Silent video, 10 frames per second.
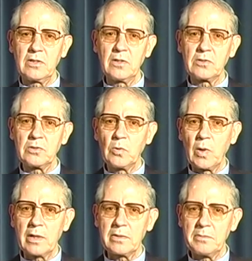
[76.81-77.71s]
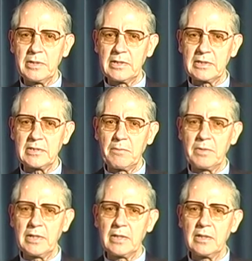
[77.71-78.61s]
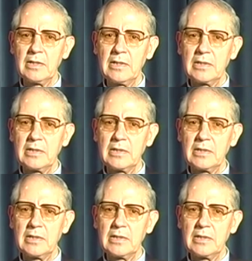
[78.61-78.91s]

or to welcome it as something